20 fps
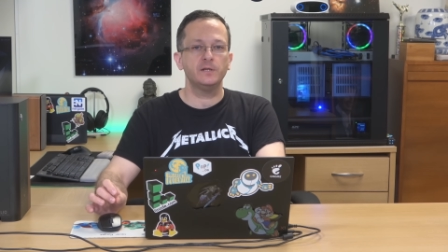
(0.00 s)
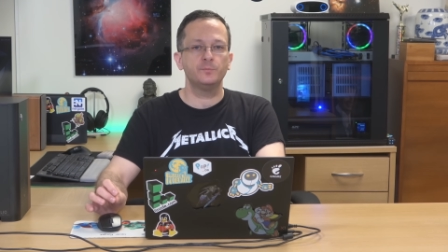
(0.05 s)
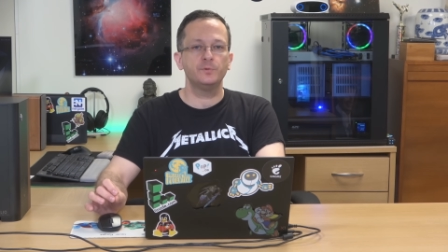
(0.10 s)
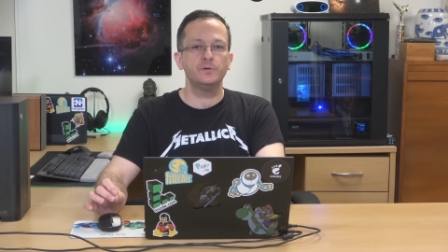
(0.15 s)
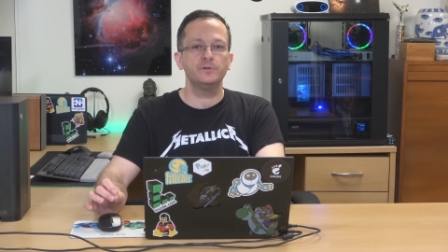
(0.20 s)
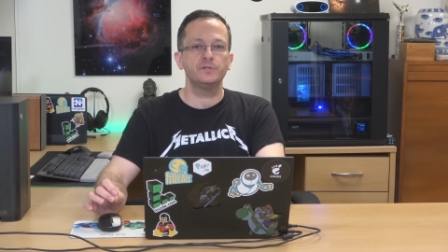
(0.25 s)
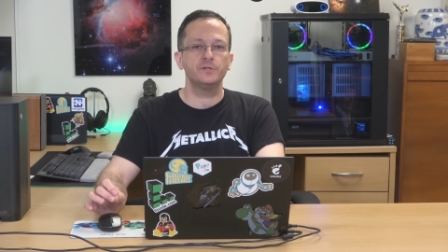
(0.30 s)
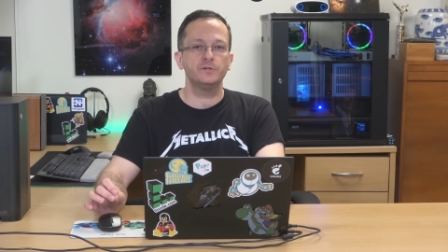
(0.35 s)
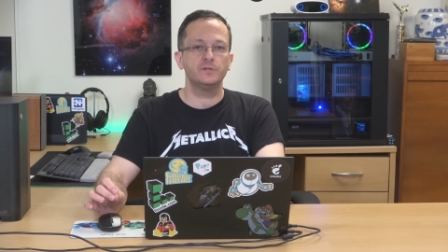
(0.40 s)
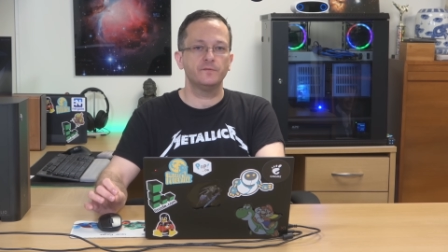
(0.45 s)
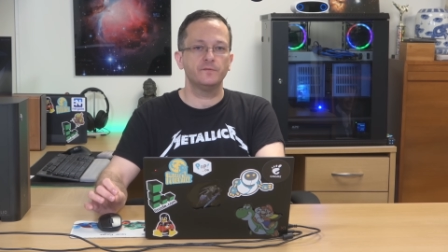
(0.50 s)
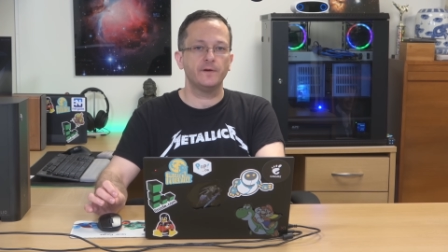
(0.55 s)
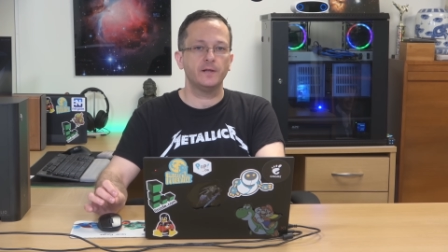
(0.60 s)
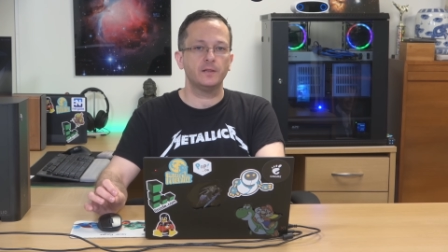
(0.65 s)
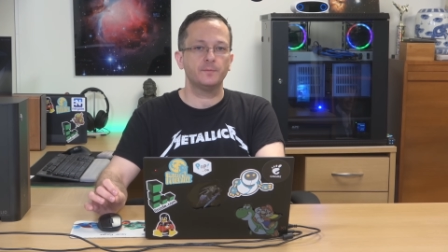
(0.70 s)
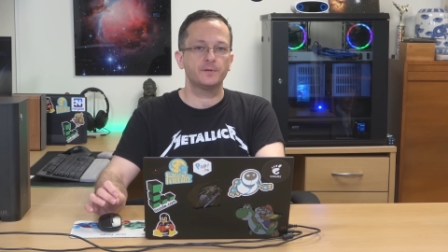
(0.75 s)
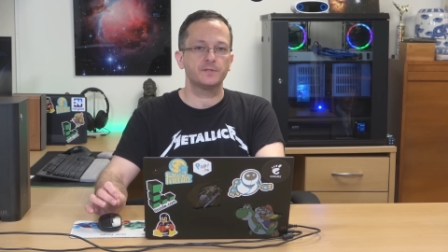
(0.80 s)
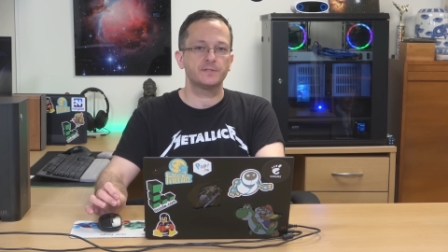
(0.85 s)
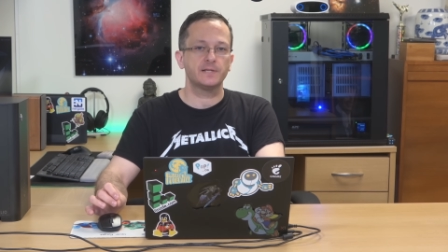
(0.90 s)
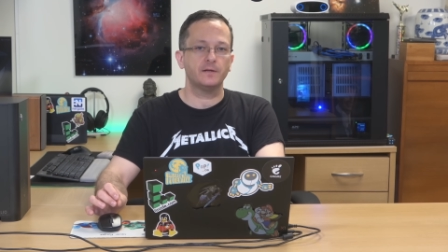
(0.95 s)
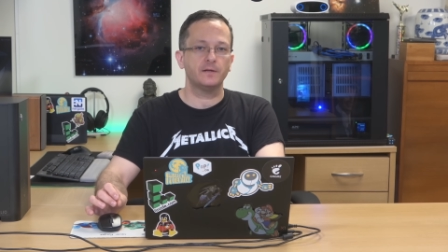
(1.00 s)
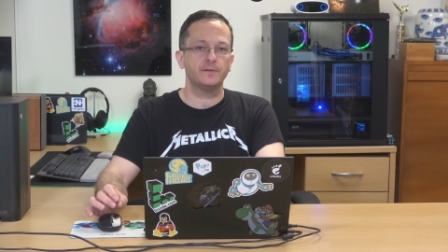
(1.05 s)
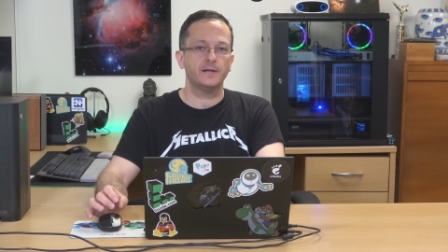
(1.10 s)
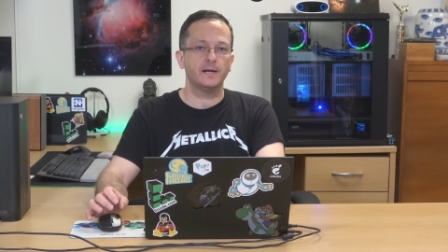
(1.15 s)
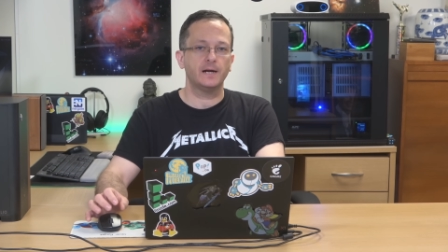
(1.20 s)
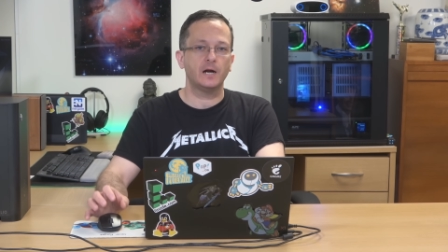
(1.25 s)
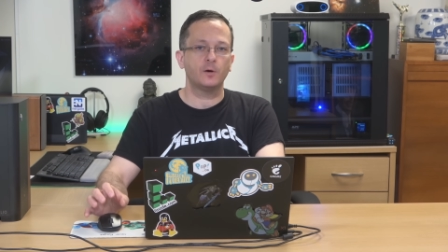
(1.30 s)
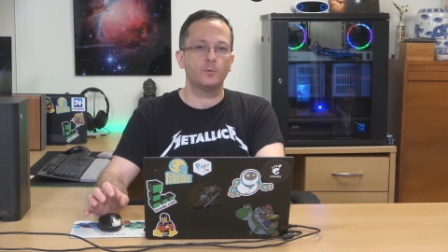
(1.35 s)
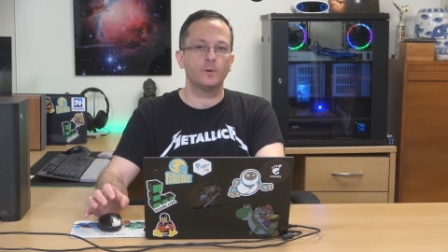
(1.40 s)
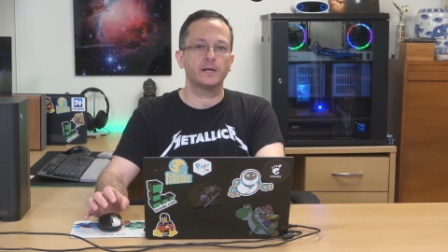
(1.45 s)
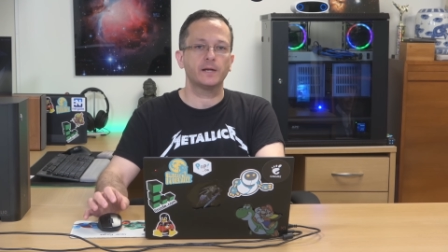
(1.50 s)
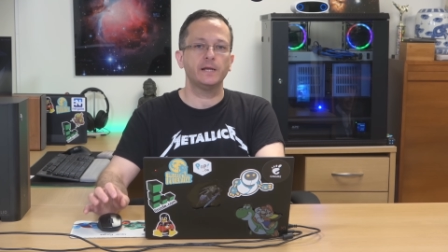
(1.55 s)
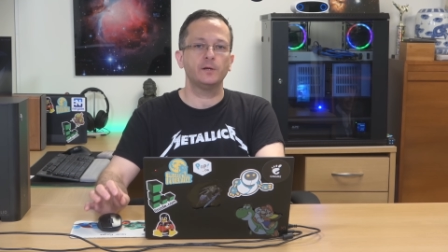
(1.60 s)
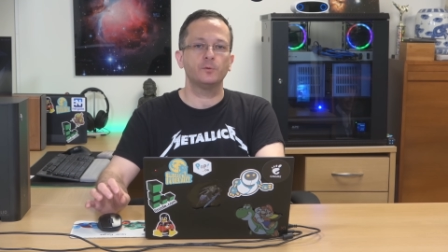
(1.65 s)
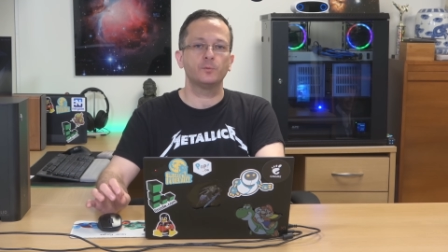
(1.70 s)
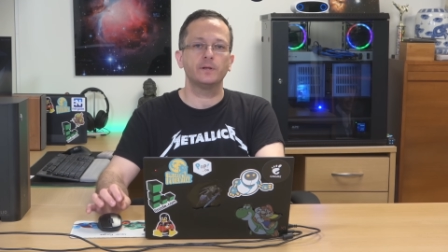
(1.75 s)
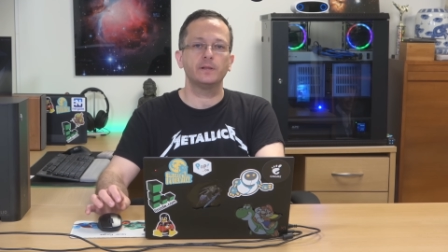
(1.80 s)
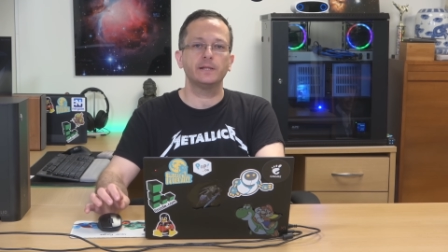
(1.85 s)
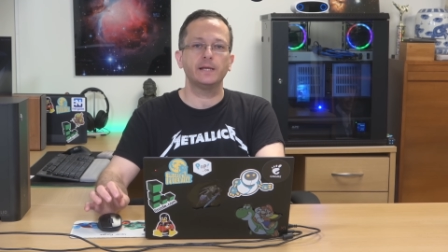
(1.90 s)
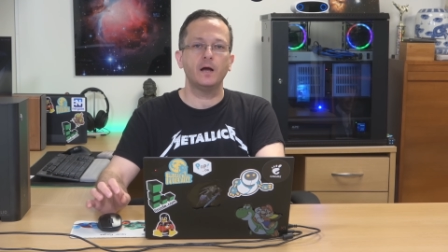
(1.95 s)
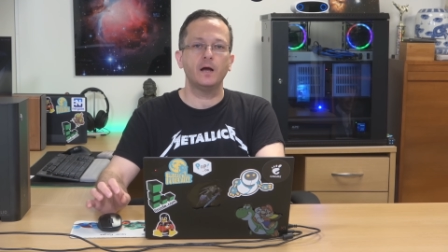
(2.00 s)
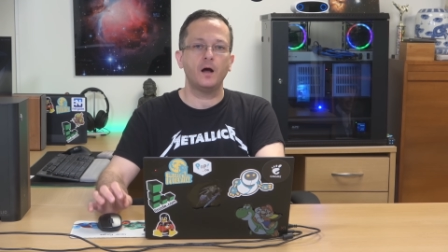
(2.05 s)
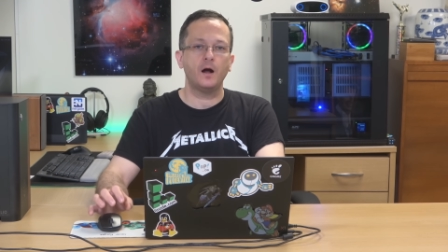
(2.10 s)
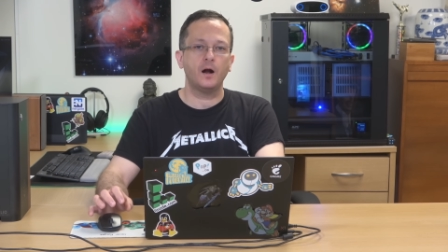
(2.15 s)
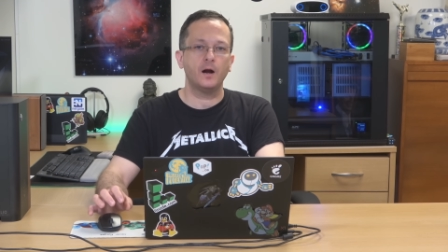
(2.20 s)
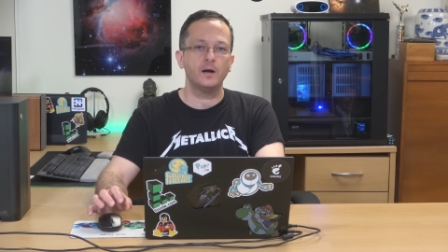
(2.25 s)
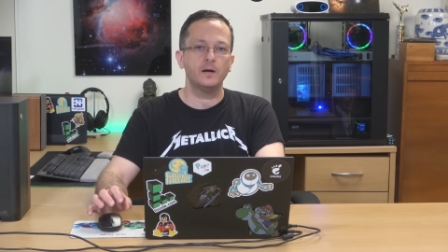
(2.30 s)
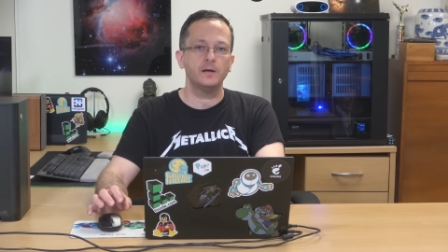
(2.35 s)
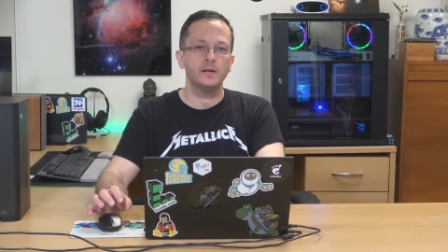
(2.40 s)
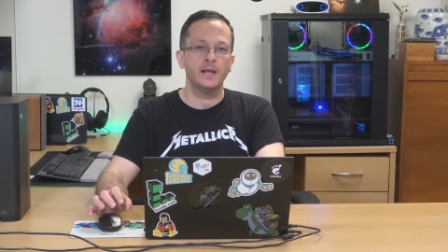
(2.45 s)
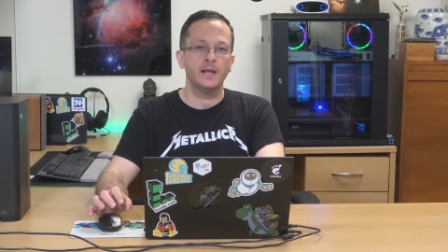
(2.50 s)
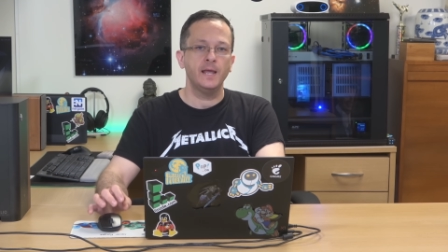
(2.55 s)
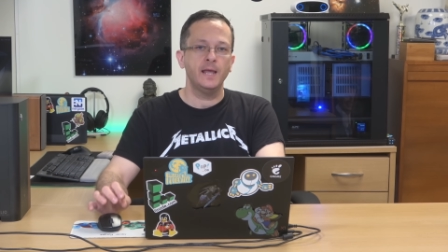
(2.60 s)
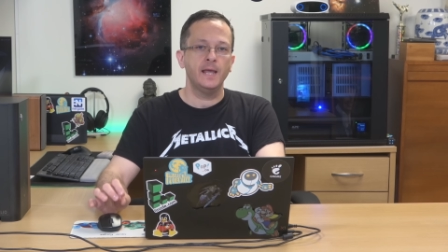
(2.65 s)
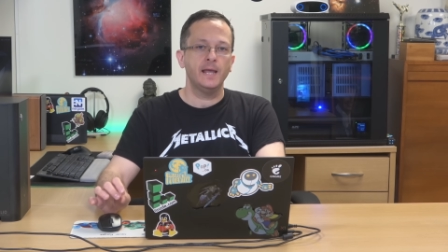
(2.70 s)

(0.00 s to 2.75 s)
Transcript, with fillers: Ubuntu developers out there are working really hard,